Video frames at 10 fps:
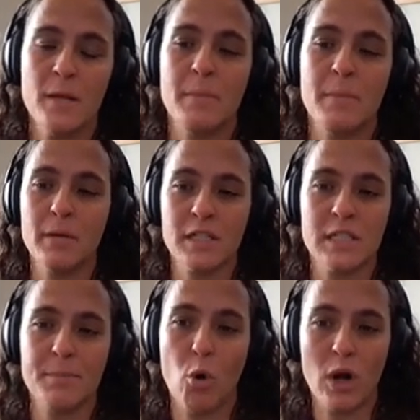to be able to
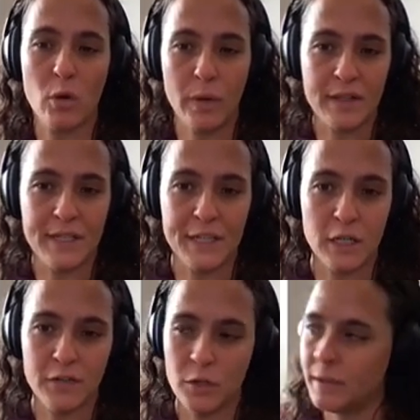support weekly
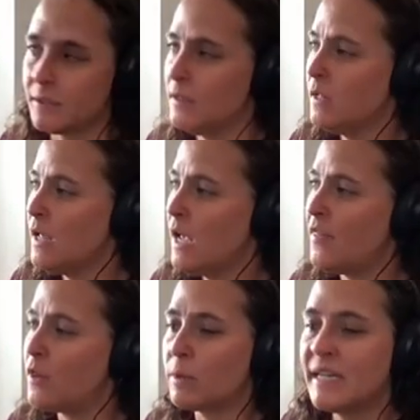interviewing.
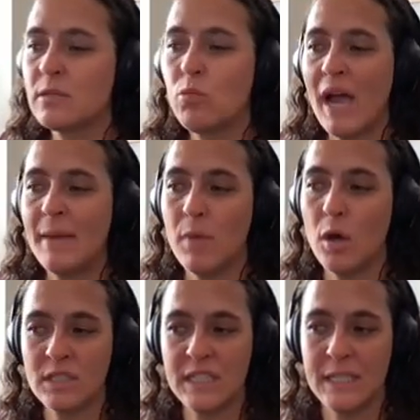And the reason why
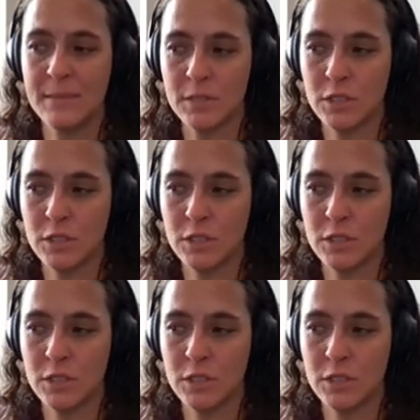most teams